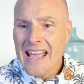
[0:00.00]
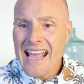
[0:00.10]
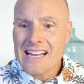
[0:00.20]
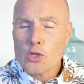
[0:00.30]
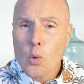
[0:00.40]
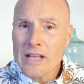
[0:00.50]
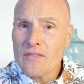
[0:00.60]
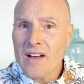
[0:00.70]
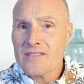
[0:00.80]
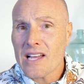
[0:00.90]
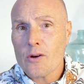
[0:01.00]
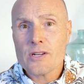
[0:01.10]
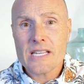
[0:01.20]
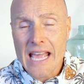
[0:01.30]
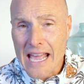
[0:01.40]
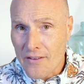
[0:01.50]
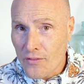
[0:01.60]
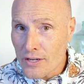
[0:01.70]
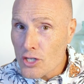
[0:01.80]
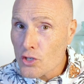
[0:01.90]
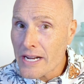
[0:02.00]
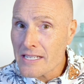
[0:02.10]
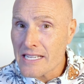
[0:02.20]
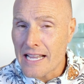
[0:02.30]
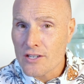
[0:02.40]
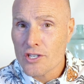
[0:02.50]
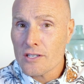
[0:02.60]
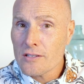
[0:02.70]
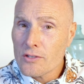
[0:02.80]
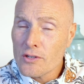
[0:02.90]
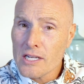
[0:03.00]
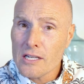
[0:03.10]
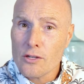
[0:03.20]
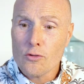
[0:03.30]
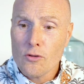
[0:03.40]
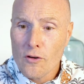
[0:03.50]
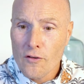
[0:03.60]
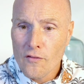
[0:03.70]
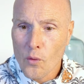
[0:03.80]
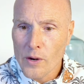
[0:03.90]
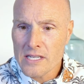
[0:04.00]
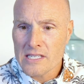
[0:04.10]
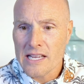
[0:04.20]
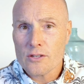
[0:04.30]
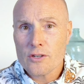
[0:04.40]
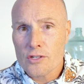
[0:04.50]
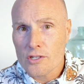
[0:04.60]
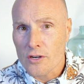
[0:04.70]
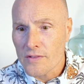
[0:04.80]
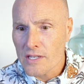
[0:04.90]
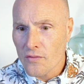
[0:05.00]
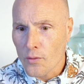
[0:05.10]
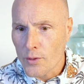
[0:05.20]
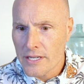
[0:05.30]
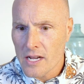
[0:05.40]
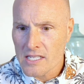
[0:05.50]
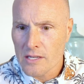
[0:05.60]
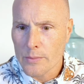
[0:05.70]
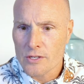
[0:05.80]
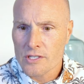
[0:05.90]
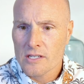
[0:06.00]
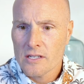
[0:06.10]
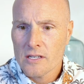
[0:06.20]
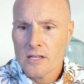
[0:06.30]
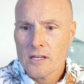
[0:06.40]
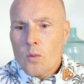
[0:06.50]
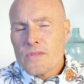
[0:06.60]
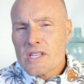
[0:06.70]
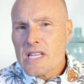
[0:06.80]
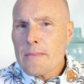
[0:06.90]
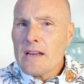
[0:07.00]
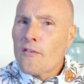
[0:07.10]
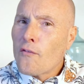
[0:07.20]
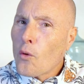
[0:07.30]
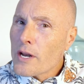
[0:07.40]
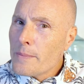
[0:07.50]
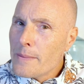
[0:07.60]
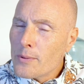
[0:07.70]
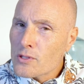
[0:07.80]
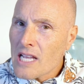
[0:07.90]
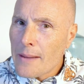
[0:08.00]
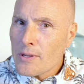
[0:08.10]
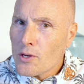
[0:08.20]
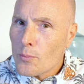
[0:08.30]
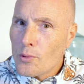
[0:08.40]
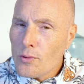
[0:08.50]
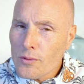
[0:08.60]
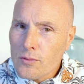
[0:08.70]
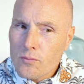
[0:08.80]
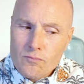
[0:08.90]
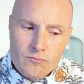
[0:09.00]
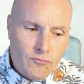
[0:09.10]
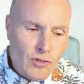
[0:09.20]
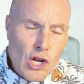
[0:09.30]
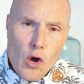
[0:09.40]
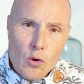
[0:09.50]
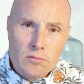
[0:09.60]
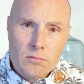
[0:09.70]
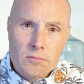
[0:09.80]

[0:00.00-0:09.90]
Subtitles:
at $25 average transaction, you need to do 40 sales or service 40 customers. Does that mean 40 people stop at your booth? No.